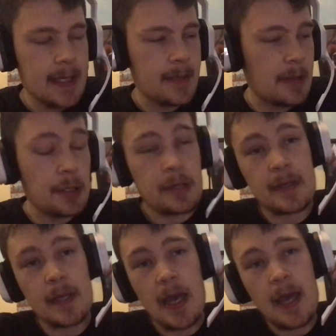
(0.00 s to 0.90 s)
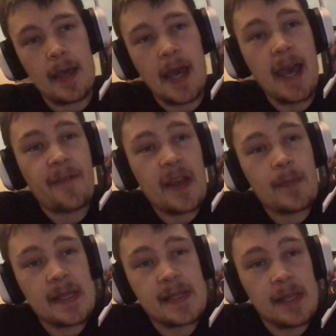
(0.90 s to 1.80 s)
Look, I've had
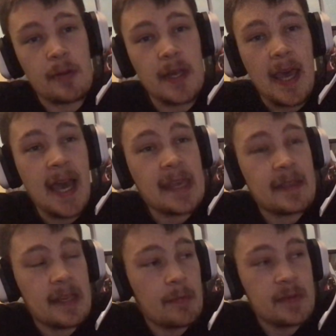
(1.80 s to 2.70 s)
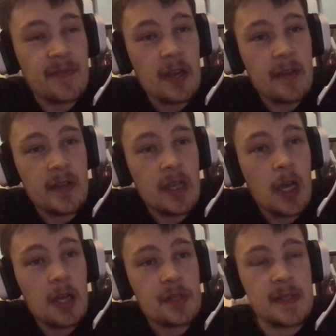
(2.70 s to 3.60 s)
my say on it. I think it was a very, very
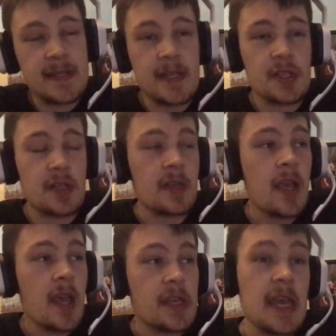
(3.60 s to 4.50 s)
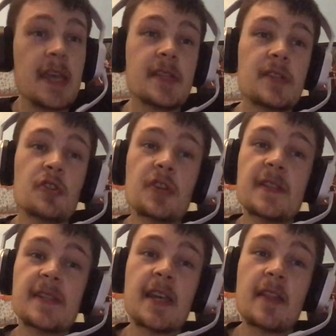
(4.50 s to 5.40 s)
harsh decision. Yes, you can
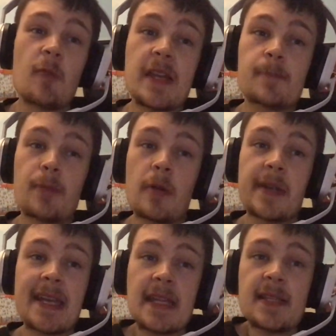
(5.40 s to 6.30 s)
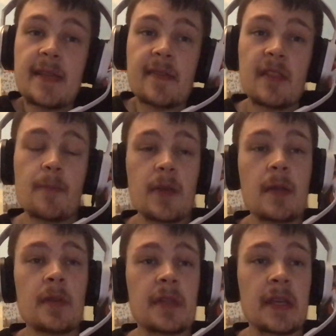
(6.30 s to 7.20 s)
say that West Brom are 19th in the
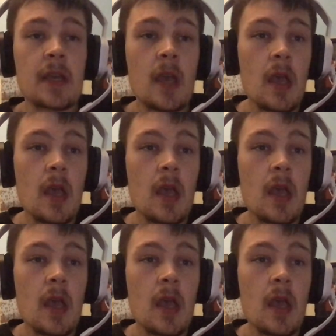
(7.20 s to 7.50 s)
Premier League.